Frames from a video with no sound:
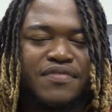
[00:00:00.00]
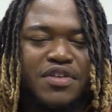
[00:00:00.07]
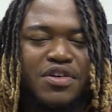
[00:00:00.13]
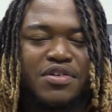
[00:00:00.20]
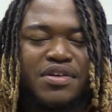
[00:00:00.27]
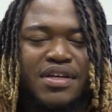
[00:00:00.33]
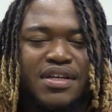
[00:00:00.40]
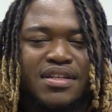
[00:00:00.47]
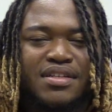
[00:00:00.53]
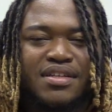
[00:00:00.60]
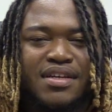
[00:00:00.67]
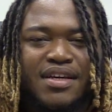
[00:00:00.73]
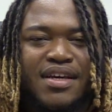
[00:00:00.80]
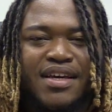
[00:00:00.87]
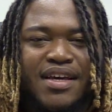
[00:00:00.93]
flow, and
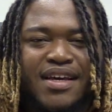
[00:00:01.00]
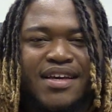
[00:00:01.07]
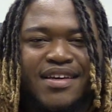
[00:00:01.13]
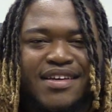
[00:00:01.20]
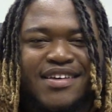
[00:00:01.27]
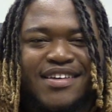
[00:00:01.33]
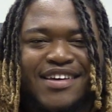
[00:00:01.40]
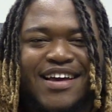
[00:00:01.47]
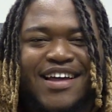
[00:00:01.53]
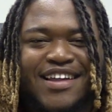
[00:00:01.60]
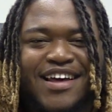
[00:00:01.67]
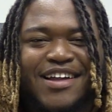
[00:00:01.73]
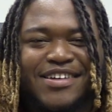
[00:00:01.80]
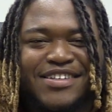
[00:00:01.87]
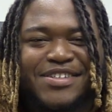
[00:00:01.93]
he got a
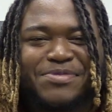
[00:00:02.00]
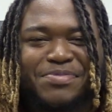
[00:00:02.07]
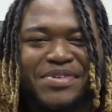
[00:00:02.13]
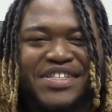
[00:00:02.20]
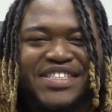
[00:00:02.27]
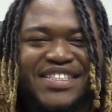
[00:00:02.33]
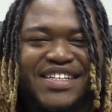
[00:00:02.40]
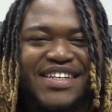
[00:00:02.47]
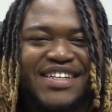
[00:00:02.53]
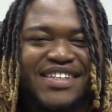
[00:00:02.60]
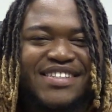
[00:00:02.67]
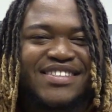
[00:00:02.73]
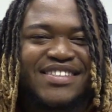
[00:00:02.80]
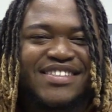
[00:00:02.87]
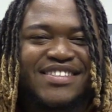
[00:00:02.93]
lot of good
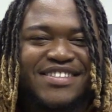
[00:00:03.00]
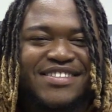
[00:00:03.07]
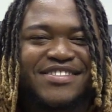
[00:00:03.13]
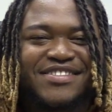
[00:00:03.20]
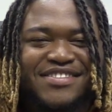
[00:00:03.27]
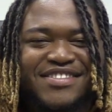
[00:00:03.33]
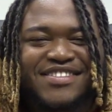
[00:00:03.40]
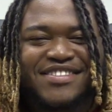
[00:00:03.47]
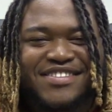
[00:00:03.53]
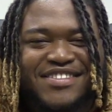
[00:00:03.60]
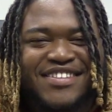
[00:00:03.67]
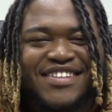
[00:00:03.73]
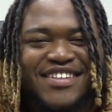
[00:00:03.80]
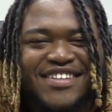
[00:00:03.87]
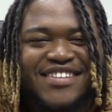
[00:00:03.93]
punchlines in his songs. So
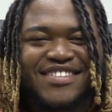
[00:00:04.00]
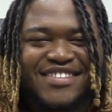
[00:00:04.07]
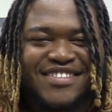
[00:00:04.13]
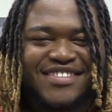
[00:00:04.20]
yeah.